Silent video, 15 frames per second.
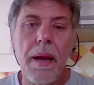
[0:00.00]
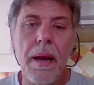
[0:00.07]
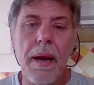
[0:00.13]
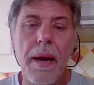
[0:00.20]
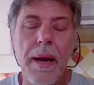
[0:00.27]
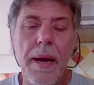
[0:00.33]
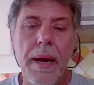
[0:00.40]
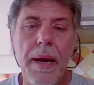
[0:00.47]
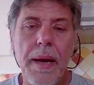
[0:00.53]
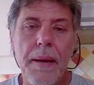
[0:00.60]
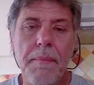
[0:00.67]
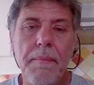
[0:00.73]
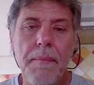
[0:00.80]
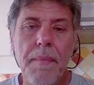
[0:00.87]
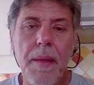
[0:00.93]

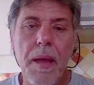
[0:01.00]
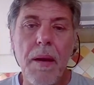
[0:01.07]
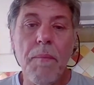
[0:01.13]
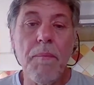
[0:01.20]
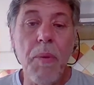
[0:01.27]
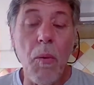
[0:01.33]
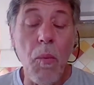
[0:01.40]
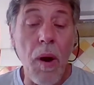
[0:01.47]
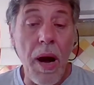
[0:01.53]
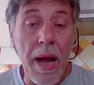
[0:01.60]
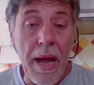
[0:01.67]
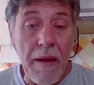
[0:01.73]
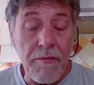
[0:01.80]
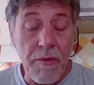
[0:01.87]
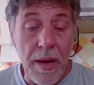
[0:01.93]
Um, but what I
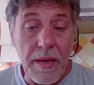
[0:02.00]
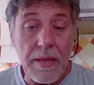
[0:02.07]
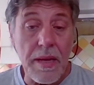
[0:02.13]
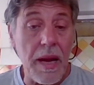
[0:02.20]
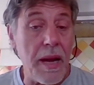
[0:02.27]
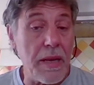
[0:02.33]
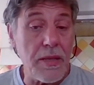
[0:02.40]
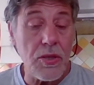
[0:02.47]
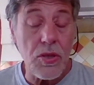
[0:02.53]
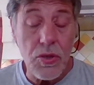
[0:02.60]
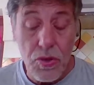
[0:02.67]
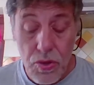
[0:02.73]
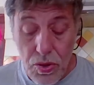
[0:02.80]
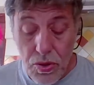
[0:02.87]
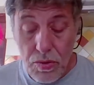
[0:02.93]
have read and
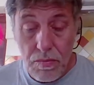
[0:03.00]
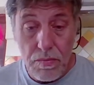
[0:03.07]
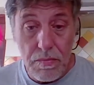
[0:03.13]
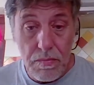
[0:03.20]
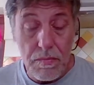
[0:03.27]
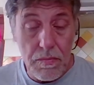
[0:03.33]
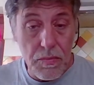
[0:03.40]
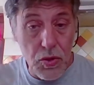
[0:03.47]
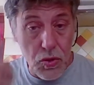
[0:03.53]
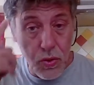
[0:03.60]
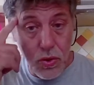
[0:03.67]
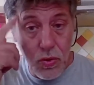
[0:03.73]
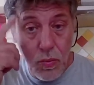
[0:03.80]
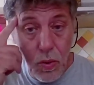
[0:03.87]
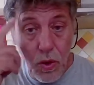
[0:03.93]

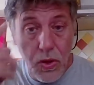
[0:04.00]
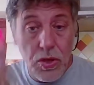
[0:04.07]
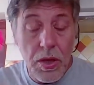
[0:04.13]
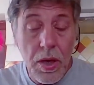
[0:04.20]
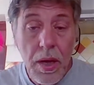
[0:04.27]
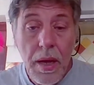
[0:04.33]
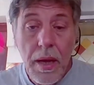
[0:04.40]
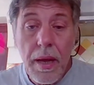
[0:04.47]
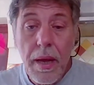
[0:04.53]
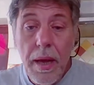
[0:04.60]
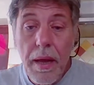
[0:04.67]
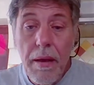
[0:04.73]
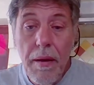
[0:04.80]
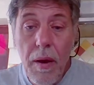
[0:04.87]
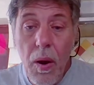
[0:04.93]
touch wood,
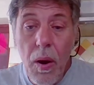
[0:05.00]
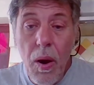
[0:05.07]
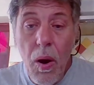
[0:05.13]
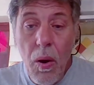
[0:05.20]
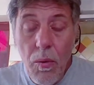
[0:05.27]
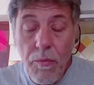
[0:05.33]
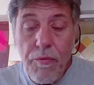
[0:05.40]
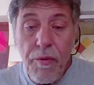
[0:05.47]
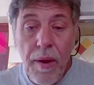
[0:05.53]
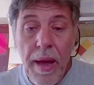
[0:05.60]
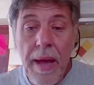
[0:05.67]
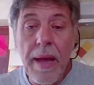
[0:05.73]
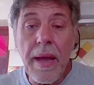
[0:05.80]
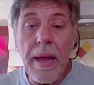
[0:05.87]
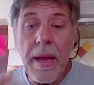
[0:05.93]

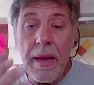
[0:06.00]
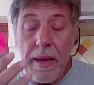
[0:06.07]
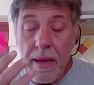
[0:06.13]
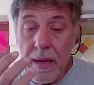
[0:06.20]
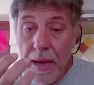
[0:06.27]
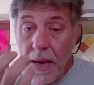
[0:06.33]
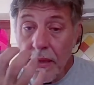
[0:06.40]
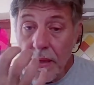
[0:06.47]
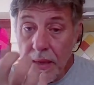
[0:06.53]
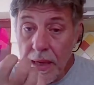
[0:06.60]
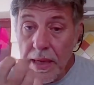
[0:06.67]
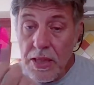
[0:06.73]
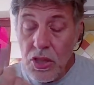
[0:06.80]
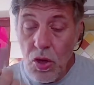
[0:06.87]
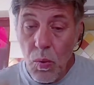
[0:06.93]
hopefully it can
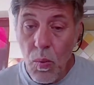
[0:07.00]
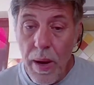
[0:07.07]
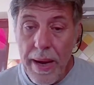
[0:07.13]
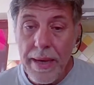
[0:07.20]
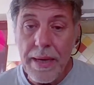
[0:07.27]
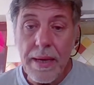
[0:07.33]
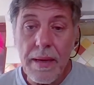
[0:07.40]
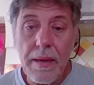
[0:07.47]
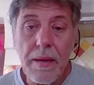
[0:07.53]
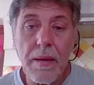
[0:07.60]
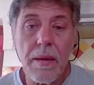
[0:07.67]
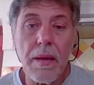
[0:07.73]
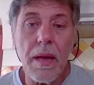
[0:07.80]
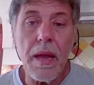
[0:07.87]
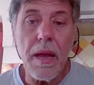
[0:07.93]
leach away
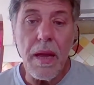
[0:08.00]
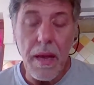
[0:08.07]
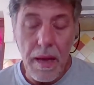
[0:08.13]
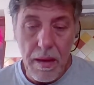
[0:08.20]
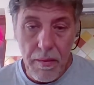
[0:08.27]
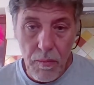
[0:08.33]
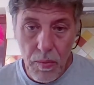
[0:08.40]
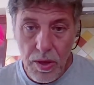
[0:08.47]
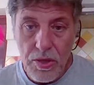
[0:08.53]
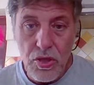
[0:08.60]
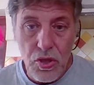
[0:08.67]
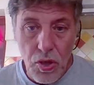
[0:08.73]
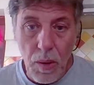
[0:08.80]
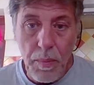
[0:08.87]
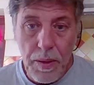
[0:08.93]
with
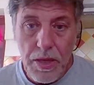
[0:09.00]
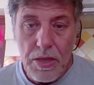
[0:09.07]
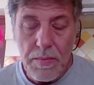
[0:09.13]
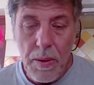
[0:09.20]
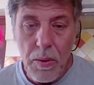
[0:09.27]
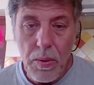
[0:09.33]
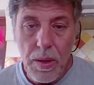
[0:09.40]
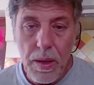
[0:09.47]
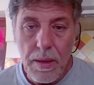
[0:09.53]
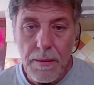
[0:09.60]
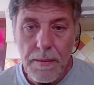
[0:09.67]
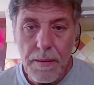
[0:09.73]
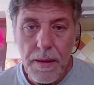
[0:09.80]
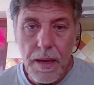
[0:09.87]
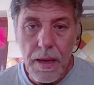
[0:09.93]
stopping smoking.
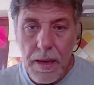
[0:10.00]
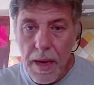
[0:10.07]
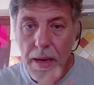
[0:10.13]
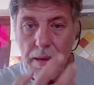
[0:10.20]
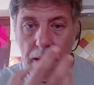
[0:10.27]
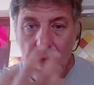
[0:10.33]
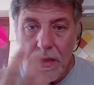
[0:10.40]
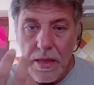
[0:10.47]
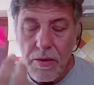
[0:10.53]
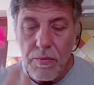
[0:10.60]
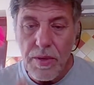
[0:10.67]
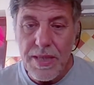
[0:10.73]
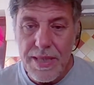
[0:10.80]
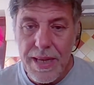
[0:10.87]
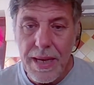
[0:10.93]
It can actually
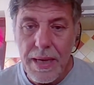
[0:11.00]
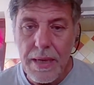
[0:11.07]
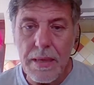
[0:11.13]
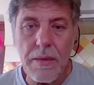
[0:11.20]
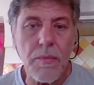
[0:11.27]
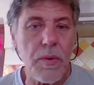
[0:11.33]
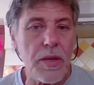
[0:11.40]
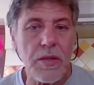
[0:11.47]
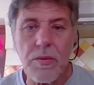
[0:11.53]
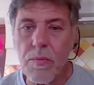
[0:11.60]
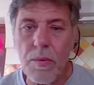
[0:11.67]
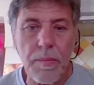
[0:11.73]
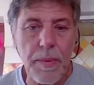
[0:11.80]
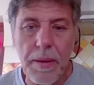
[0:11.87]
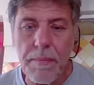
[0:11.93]
recede, which
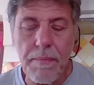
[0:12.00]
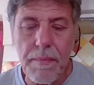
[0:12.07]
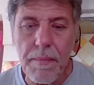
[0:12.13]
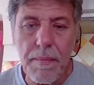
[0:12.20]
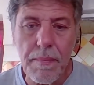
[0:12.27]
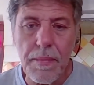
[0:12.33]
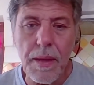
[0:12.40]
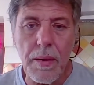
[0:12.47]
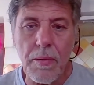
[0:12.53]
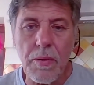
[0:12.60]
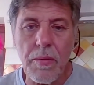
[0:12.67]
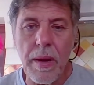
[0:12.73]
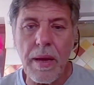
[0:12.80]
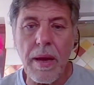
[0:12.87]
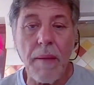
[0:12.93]
would be, you know,
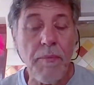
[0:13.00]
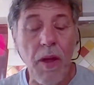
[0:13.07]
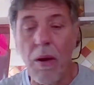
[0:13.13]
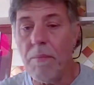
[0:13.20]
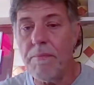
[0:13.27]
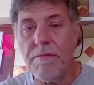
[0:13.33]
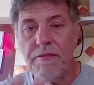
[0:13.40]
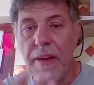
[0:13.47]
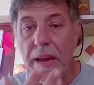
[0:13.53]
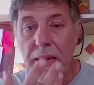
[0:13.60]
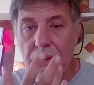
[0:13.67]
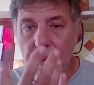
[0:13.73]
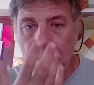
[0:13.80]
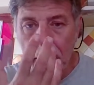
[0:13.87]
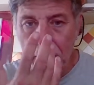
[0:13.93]
great. I'm not
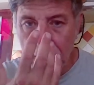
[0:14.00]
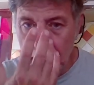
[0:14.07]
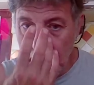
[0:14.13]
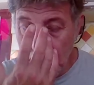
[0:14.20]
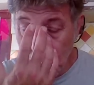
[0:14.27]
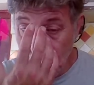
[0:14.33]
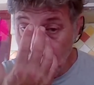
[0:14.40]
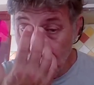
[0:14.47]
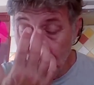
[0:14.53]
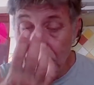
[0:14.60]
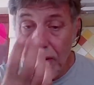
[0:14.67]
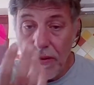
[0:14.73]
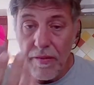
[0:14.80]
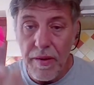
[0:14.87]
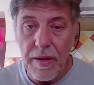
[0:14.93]
vain about it. It's
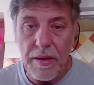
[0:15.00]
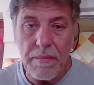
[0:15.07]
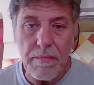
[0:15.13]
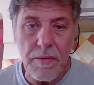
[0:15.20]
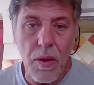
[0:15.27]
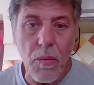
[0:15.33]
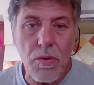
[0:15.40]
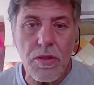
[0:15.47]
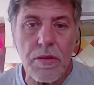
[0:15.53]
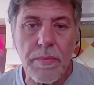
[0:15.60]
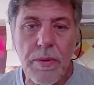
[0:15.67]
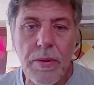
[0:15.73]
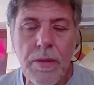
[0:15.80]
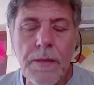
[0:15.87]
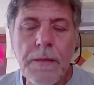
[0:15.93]
very, very noticeable.